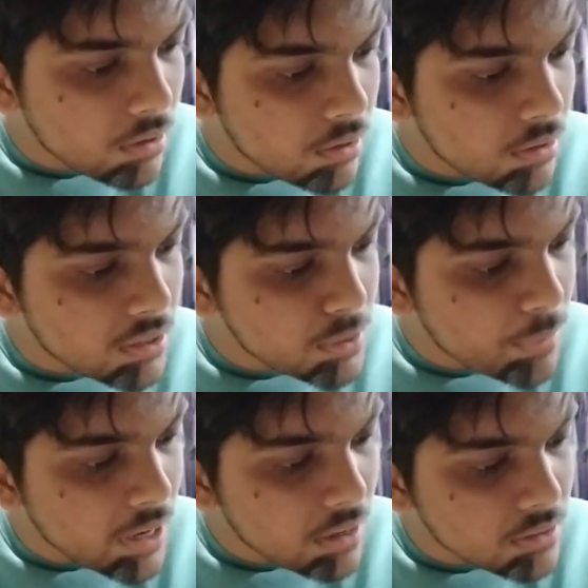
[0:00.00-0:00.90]
This
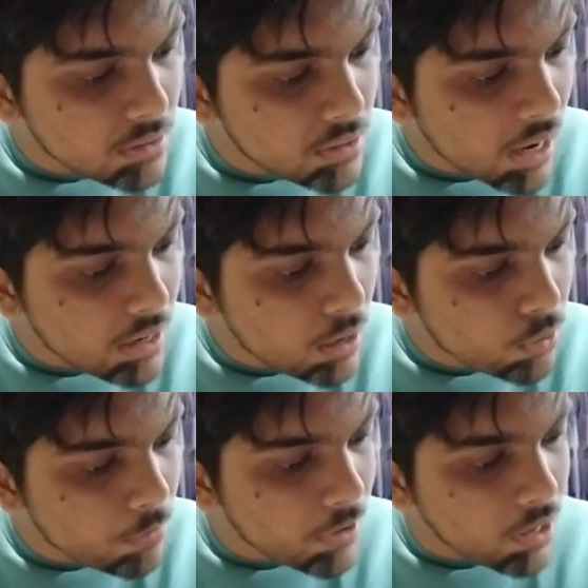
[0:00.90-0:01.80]
pen has died
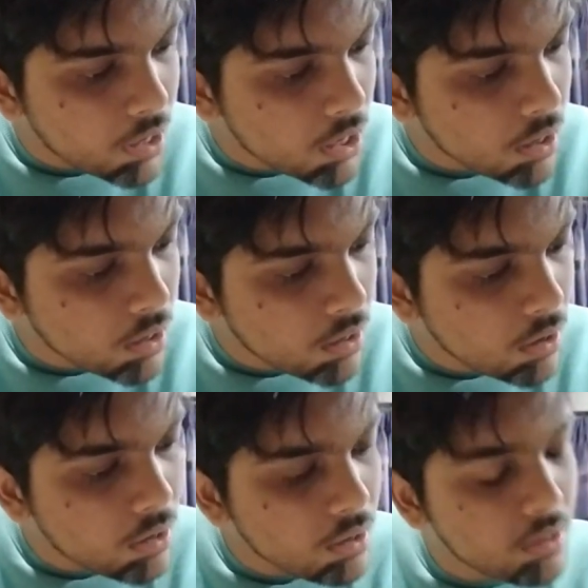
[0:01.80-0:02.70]
out of ink.
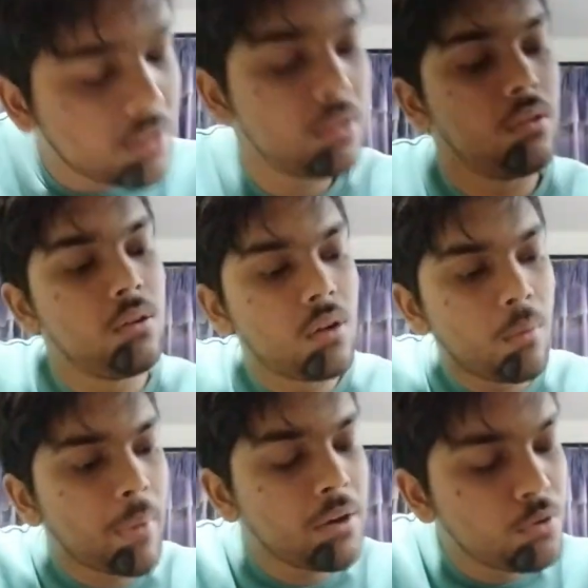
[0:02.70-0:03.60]

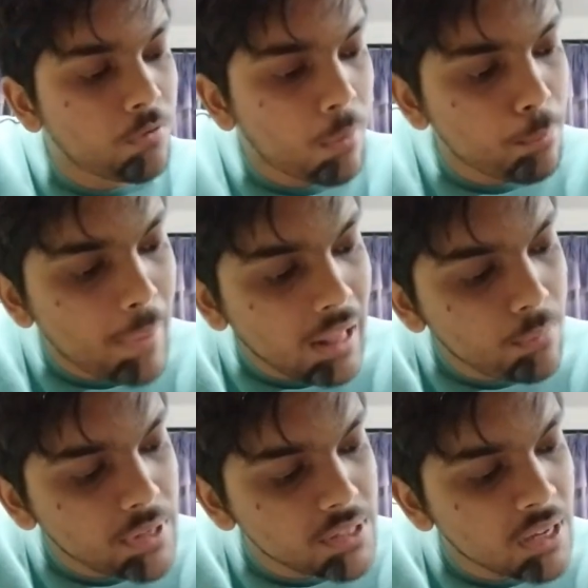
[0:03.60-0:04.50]
Combine to form
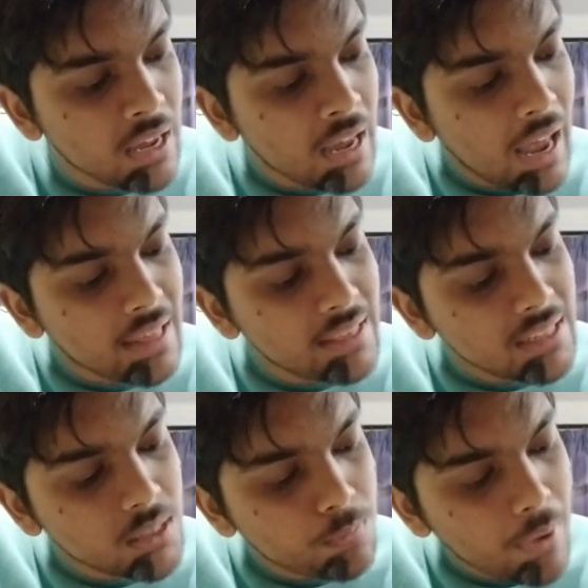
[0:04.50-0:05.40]
pelvis, and
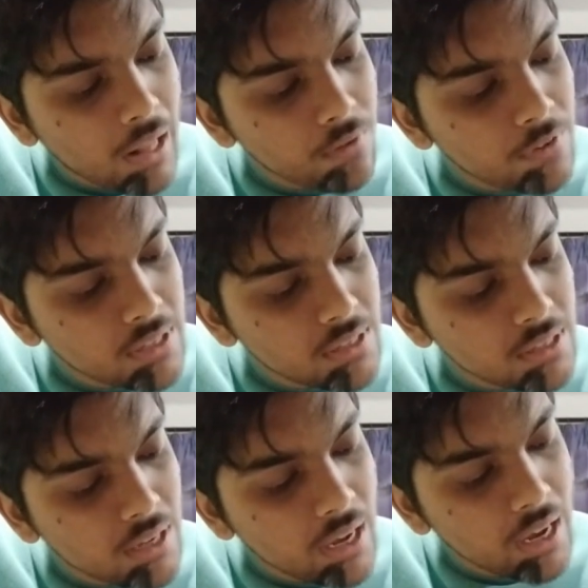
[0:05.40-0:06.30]
this
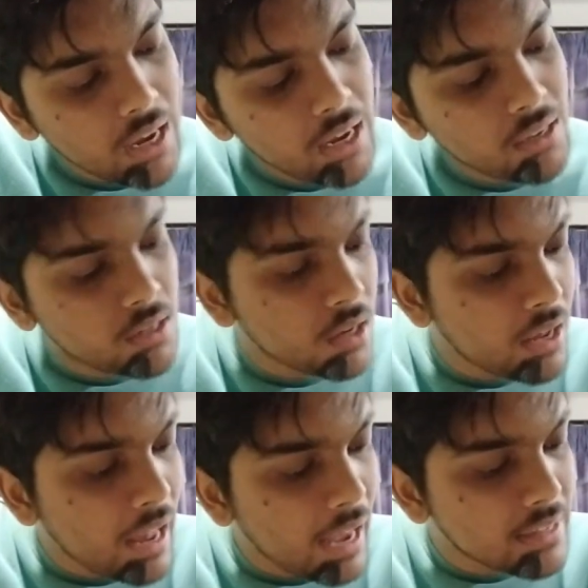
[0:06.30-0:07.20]
pelvis, it
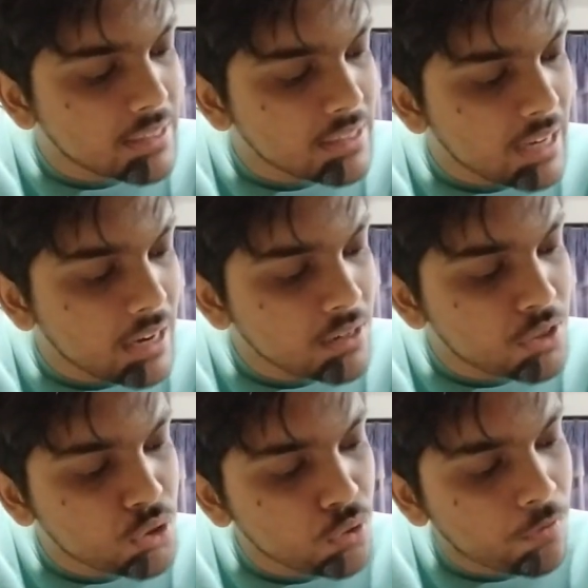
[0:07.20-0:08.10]

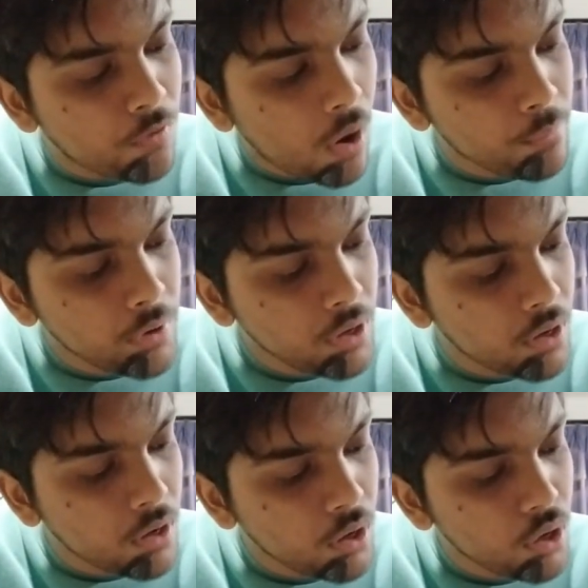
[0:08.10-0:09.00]
extends to form
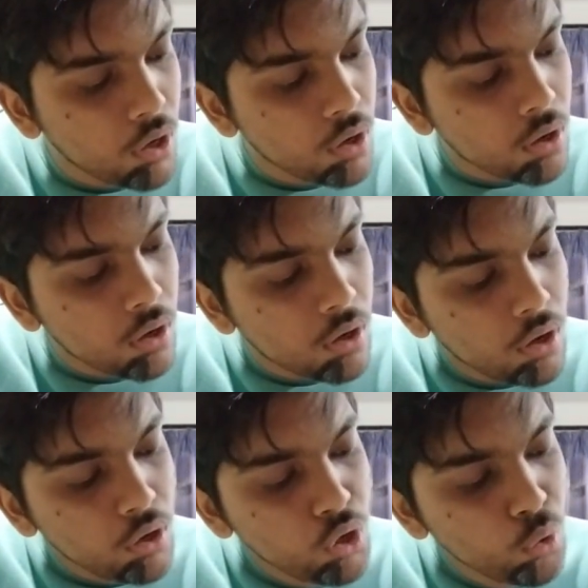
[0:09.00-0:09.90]

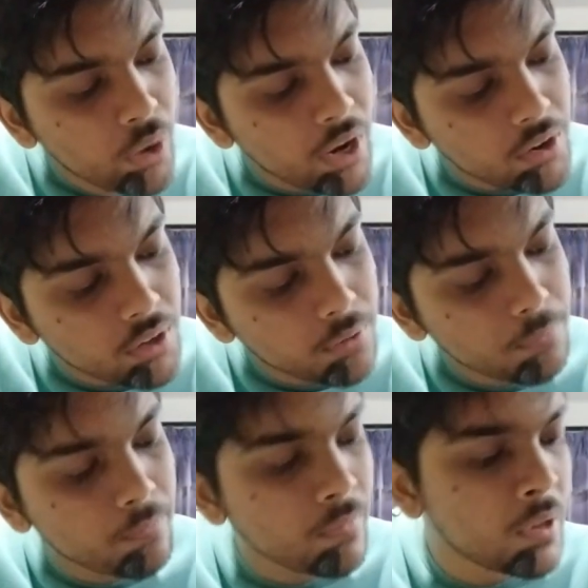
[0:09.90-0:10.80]
ureter,
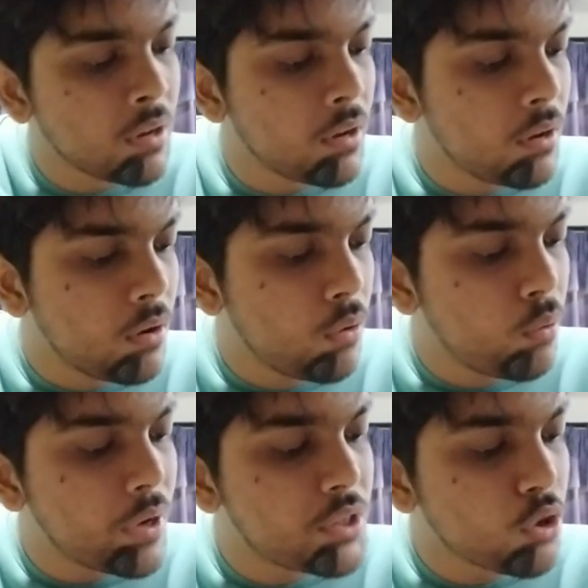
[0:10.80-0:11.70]

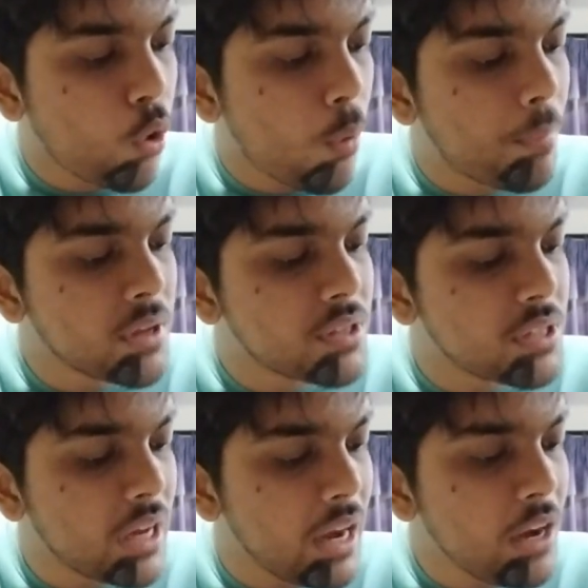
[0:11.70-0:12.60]
which
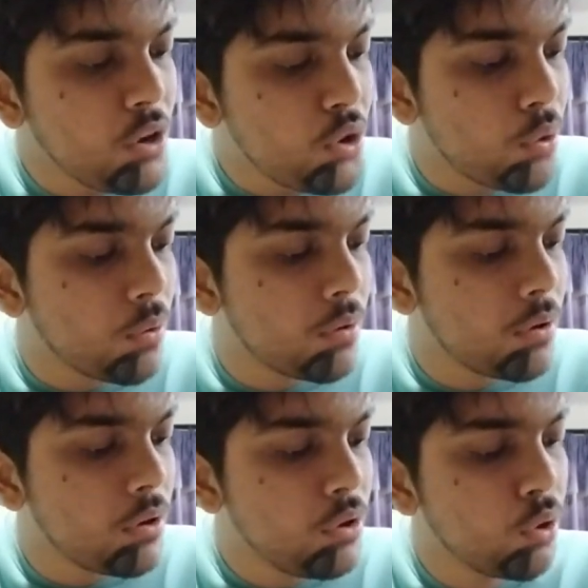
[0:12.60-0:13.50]
opens into
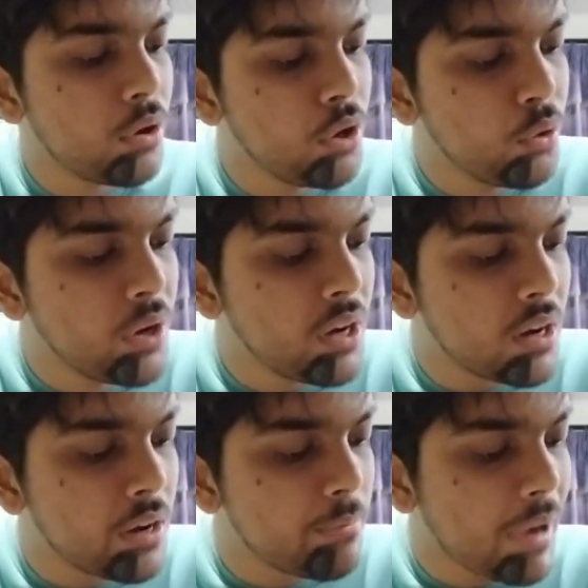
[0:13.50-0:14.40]
your
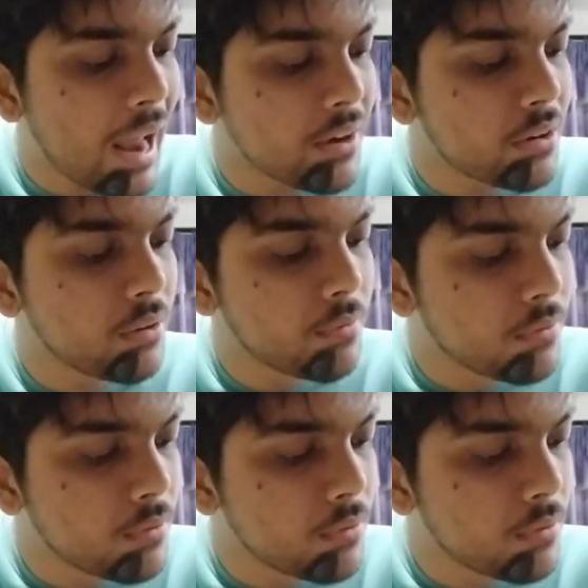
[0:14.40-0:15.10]
urinary bladder.